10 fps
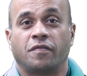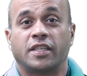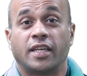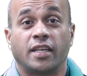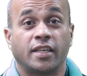if the
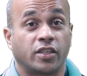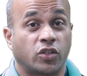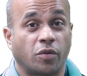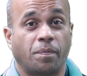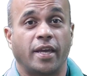tenant does
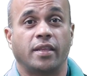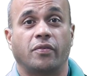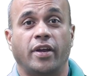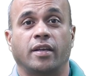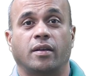not pay the
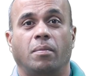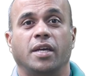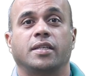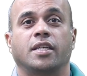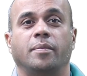rent by
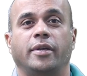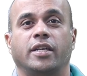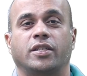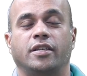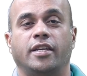the
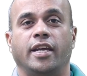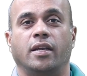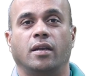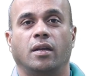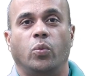termination
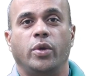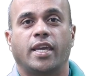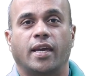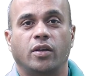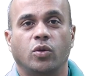date? We can